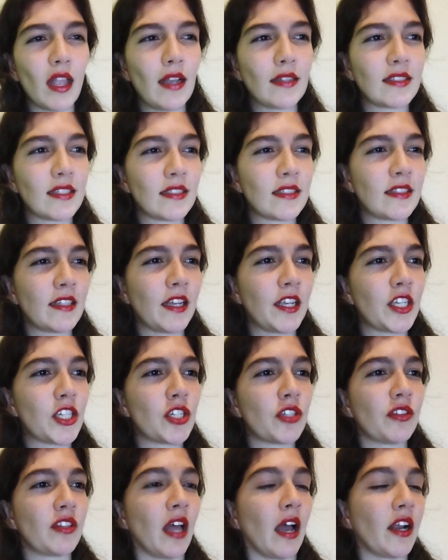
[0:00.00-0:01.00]
As a
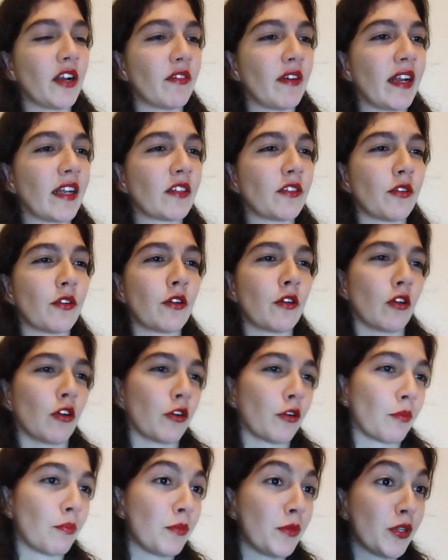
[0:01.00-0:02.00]
stage director
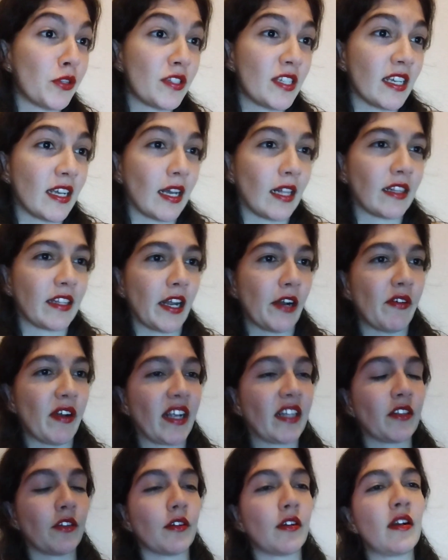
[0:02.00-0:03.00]
or musical
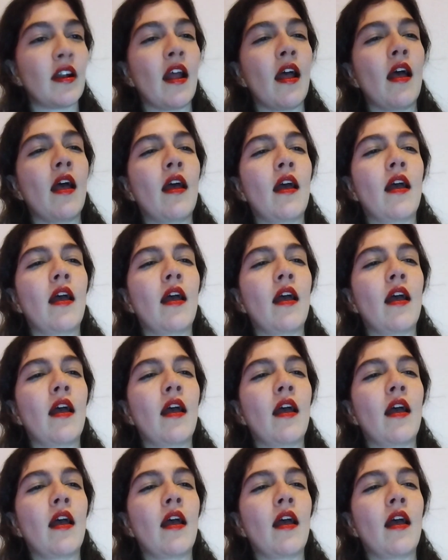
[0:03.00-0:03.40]
director,